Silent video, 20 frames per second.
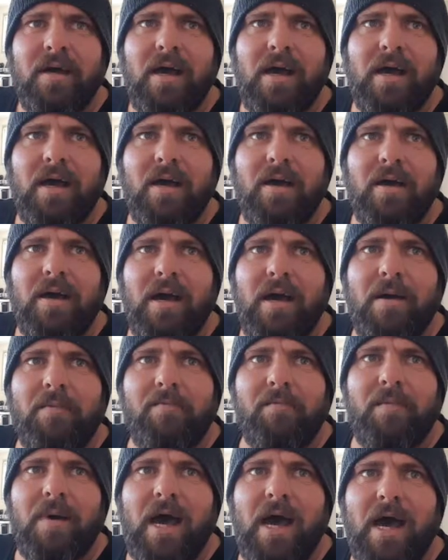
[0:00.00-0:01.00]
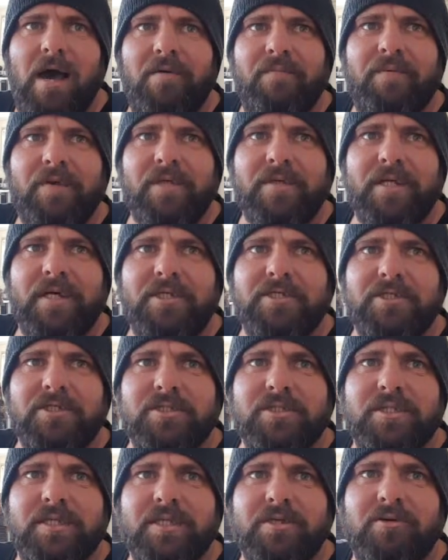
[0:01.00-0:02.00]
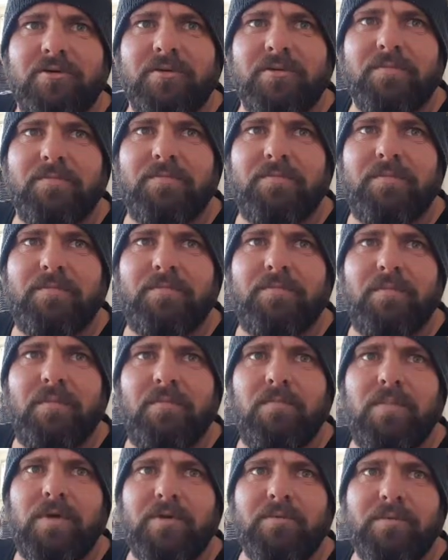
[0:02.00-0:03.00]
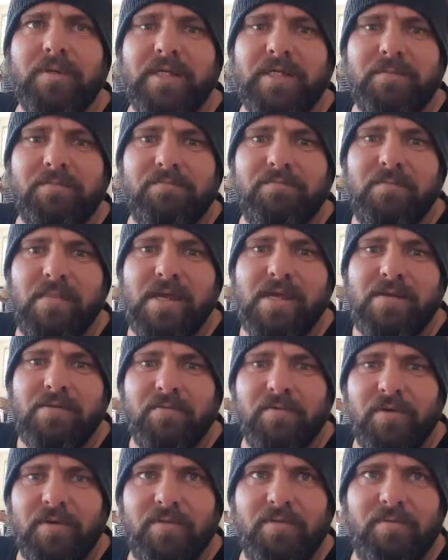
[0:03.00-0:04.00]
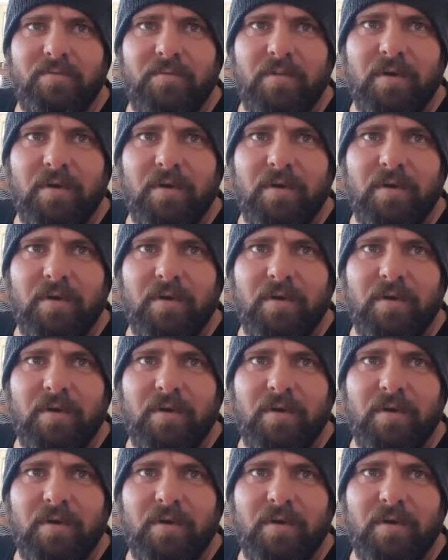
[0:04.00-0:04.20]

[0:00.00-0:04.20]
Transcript: Heart Foundation tick on a bit of red meat with